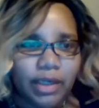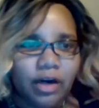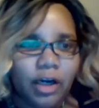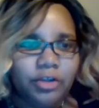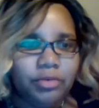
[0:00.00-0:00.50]

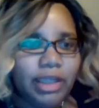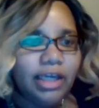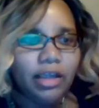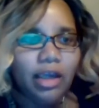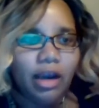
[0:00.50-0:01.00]
Are you
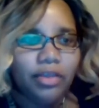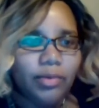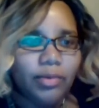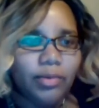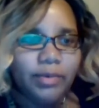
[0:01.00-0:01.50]
legally
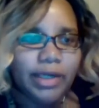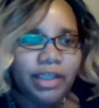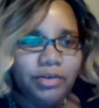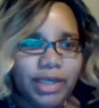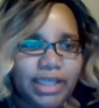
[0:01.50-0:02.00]
authorized to work in the
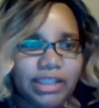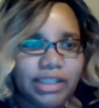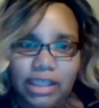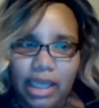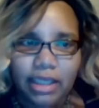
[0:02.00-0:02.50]
U.S.?
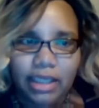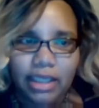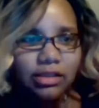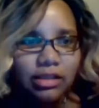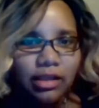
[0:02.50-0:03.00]

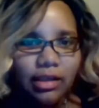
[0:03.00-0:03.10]
Yes.